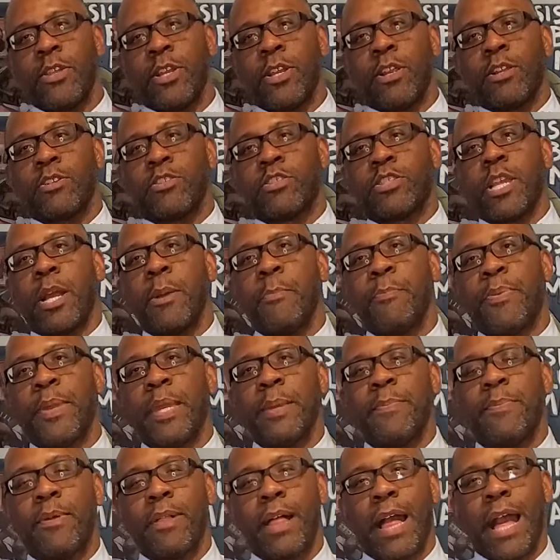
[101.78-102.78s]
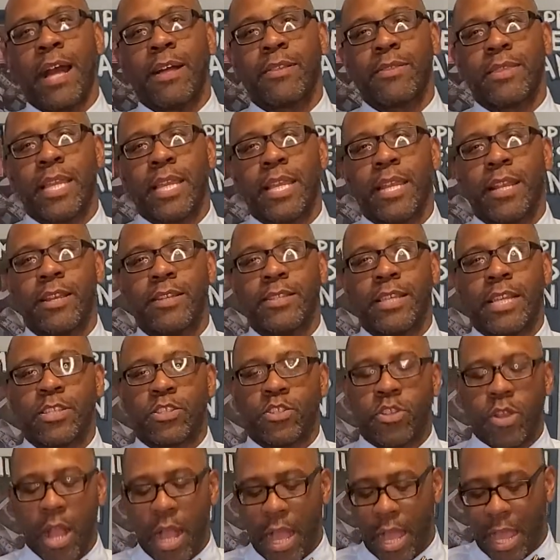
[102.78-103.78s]
are some people out there that
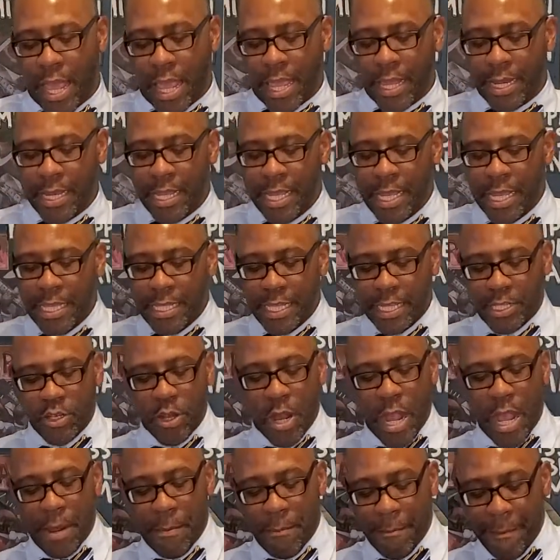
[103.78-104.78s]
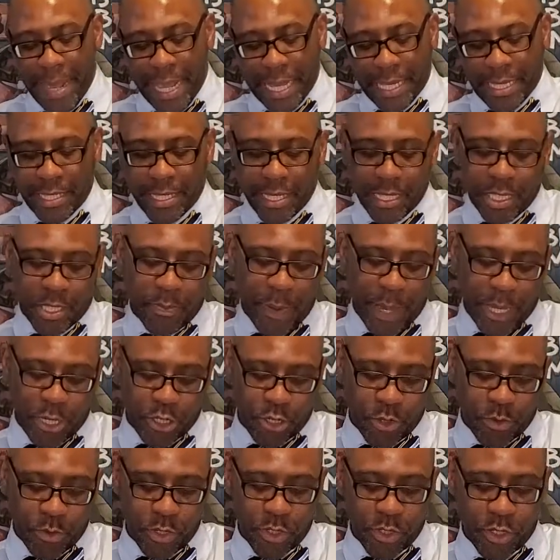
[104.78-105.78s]
try and mix the
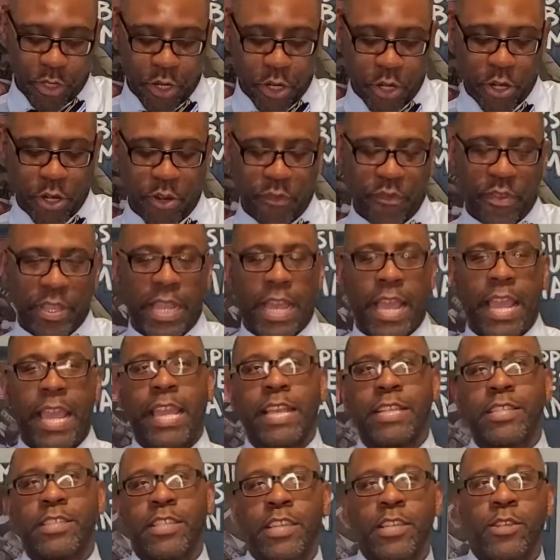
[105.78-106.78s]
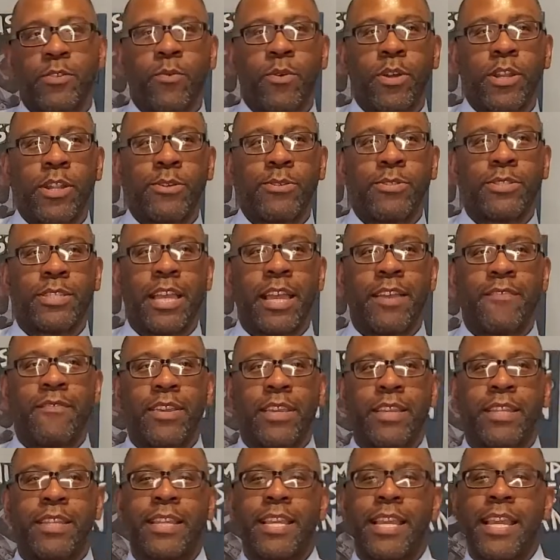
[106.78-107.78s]
Special Reserve and the Antique
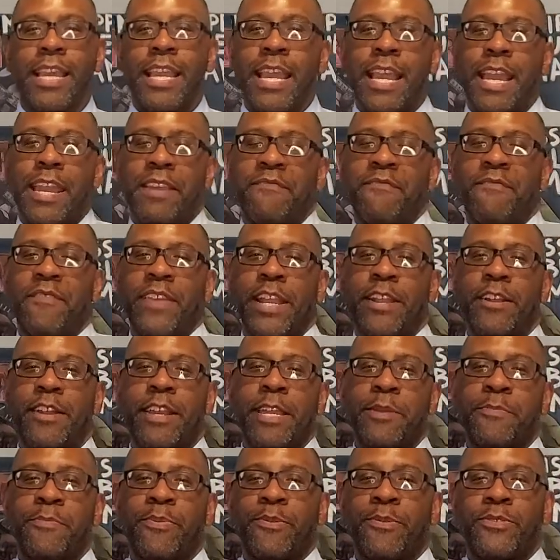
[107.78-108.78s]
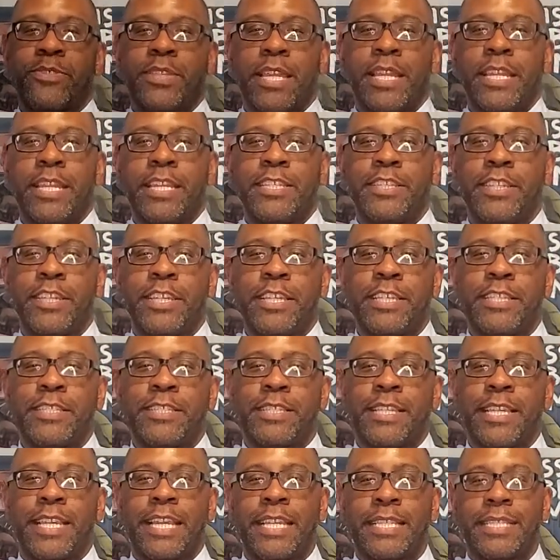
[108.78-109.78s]
107 in varying
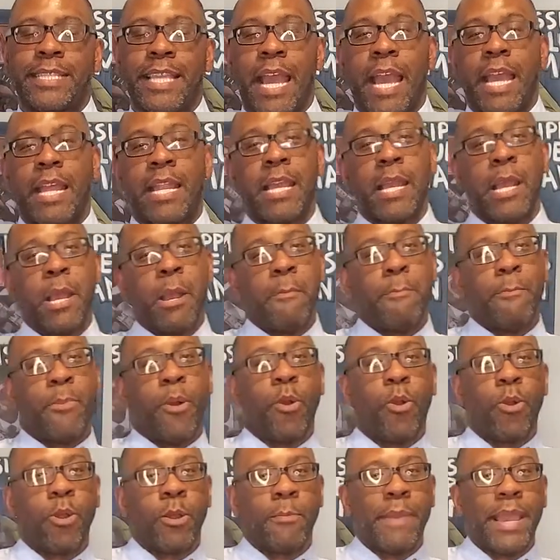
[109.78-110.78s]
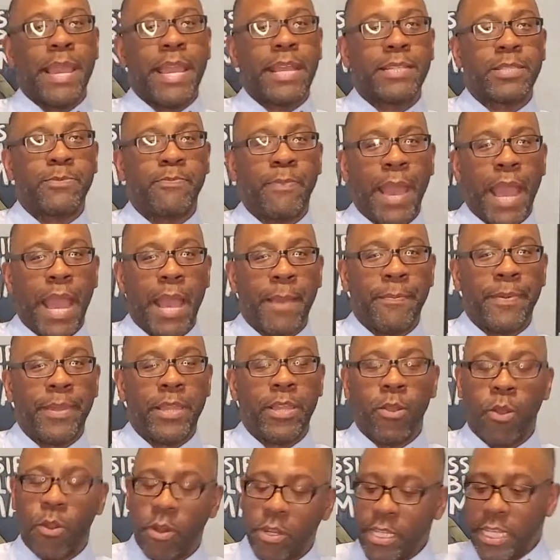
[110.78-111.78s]
percentages to get that poor man's pappy,
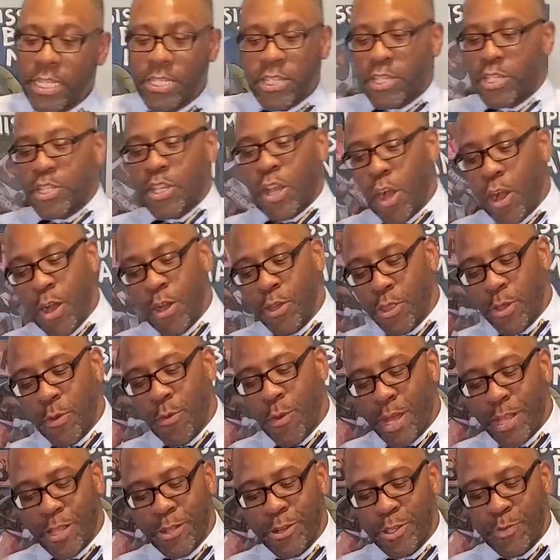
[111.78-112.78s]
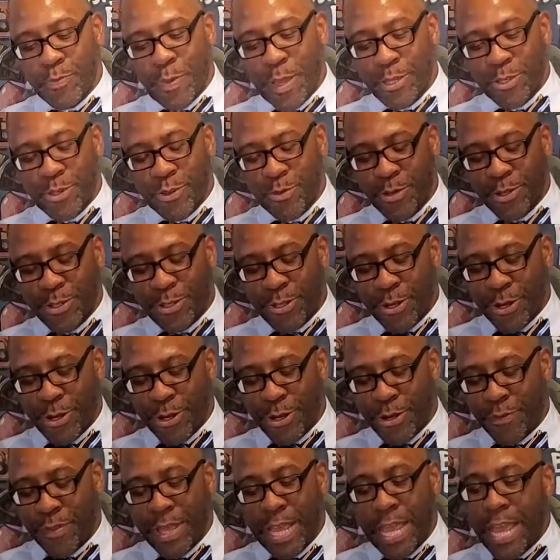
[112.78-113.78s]
or they just call the Weller Special
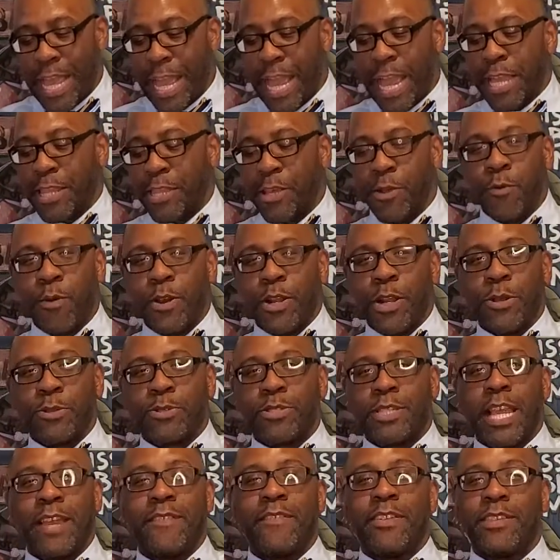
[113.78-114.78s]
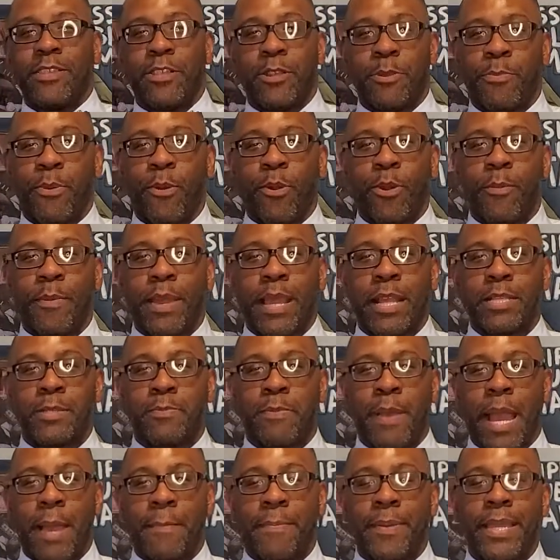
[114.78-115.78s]
Reserve and the 107 their poor man's
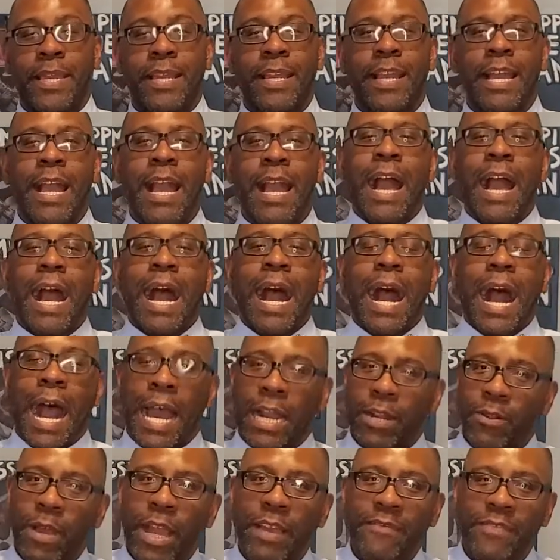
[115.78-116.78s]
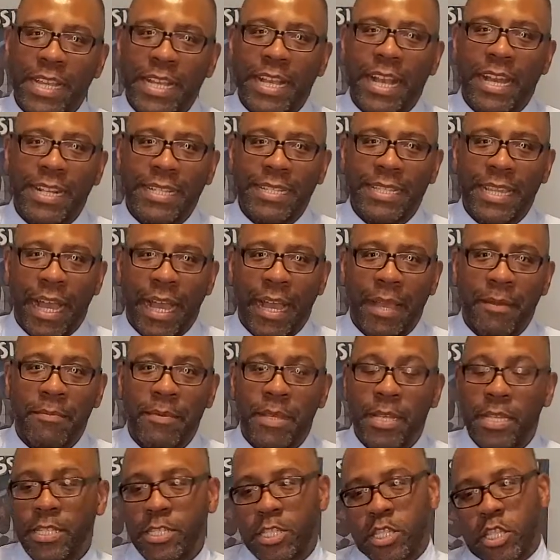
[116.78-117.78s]
pappy. I don't have that kind of time,
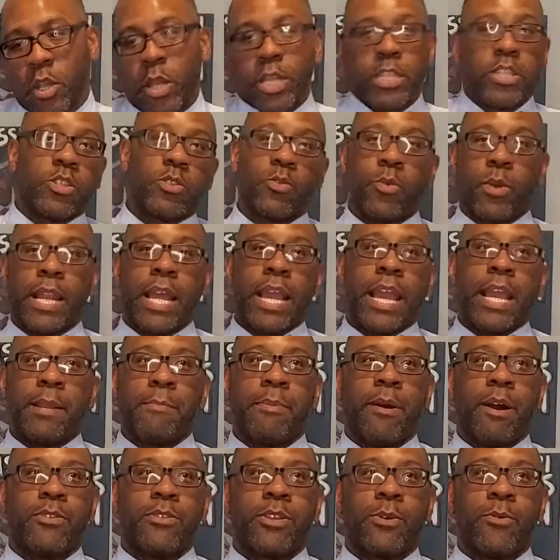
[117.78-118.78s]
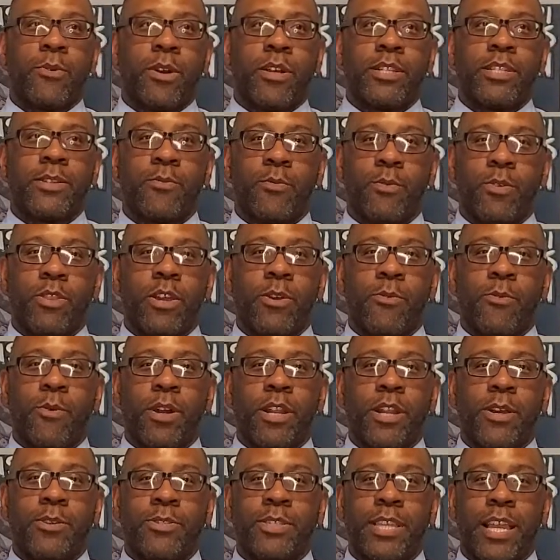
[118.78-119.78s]
so I just went ahead and bought the
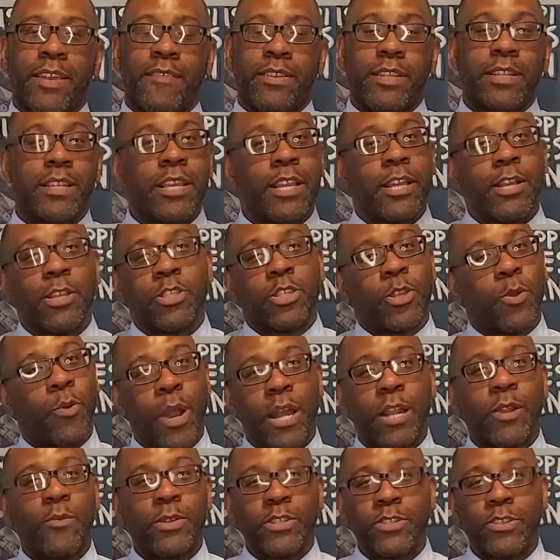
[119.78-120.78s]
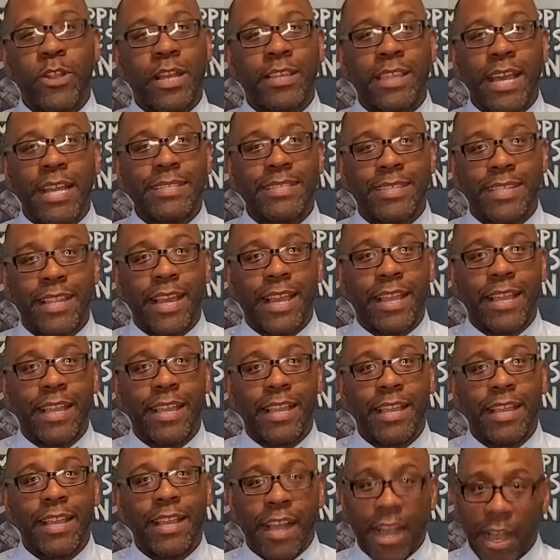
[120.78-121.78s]
107. So why don't we try that today?
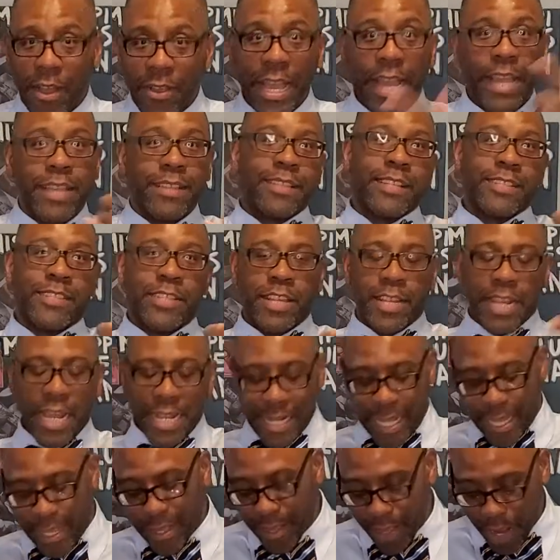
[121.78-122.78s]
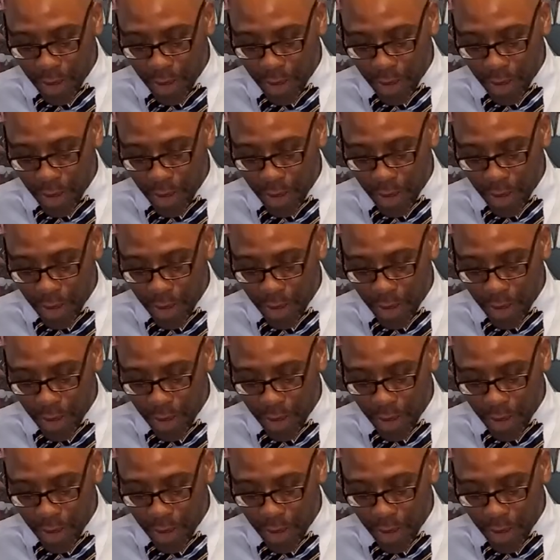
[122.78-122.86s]
Okay, that's a good idea. All